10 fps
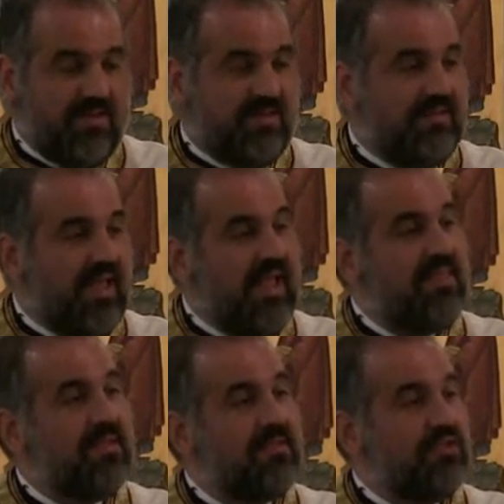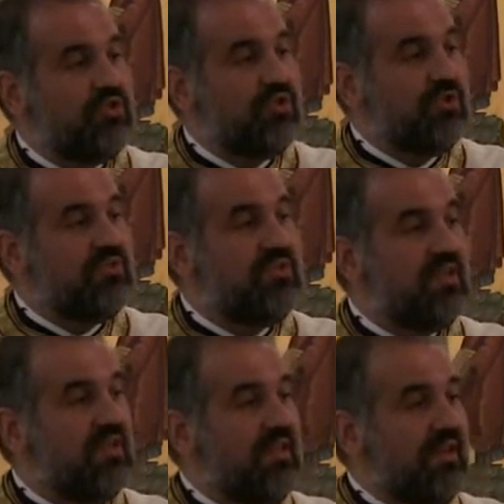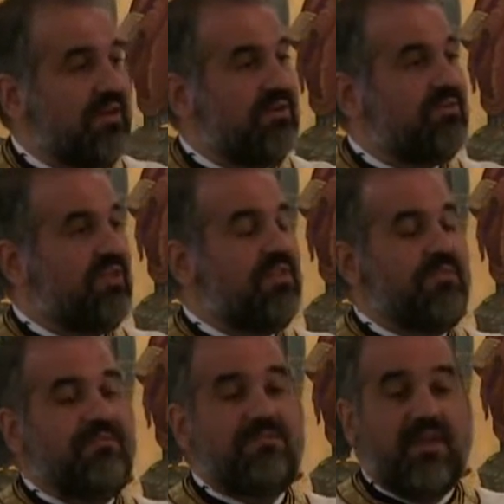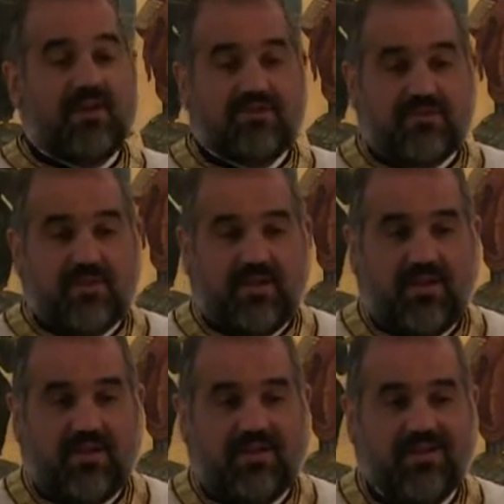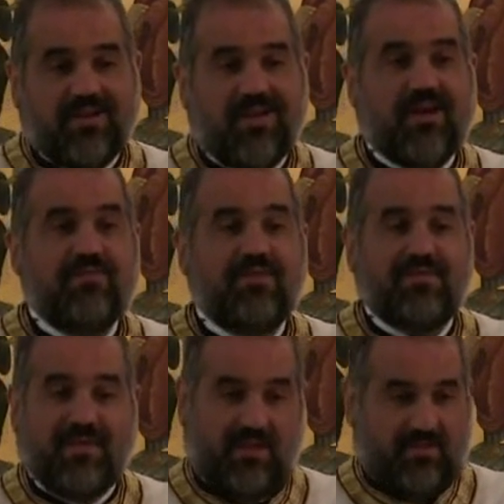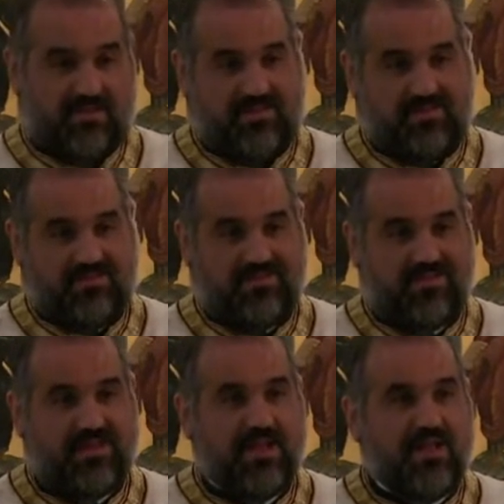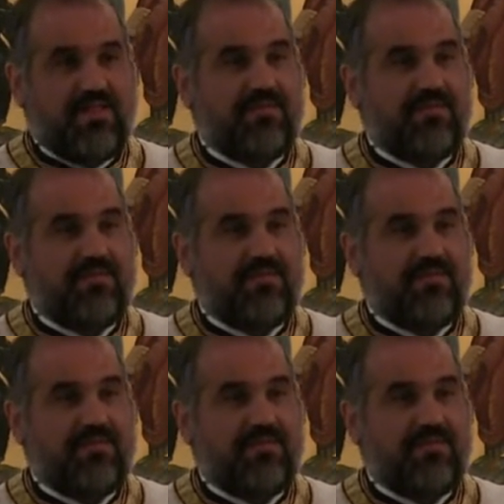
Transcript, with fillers: the day that the Church declares the victory of the faith,